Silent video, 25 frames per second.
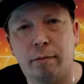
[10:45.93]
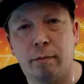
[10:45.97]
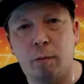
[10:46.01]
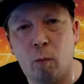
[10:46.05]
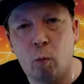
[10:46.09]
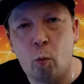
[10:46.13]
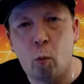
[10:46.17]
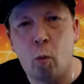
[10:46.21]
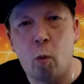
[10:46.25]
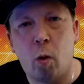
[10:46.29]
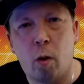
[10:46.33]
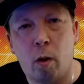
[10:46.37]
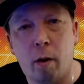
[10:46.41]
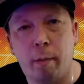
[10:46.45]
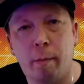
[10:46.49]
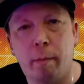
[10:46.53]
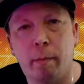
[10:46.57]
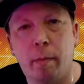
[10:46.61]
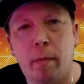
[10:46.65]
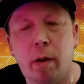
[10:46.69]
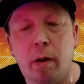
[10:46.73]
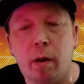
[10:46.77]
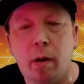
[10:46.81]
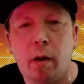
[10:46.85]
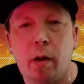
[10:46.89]

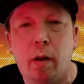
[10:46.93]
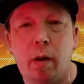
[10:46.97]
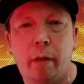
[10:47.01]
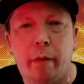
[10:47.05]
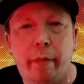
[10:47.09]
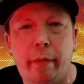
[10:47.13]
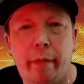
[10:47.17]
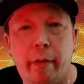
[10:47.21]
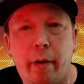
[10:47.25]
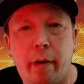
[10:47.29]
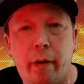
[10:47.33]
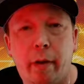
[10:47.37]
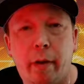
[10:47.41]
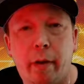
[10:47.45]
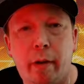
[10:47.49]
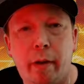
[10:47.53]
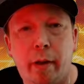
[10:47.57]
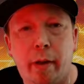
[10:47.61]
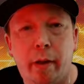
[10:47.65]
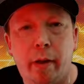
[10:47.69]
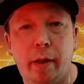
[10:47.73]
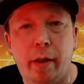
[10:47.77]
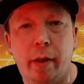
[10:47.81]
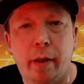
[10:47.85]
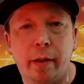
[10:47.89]
warm. The
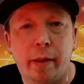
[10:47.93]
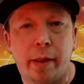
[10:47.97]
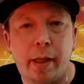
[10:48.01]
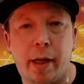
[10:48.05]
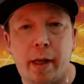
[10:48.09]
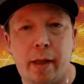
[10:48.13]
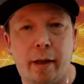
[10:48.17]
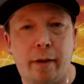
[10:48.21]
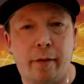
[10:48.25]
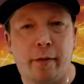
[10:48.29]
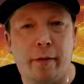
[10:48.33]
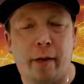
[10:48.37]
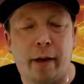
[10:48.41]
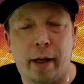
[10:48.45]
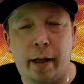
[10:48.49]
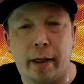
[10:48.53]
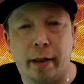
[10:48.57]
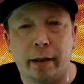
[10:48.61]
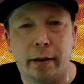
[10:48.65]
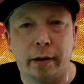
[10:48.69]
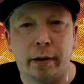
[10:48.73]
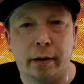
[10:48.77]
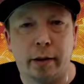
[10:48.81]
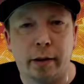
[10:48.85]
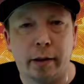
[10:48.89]
intake
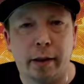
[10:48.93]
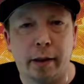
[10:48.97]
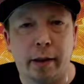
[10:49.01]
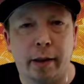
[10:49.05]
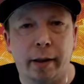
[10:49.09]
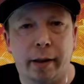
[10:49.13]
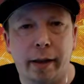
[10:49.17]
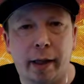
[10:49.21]
fans, the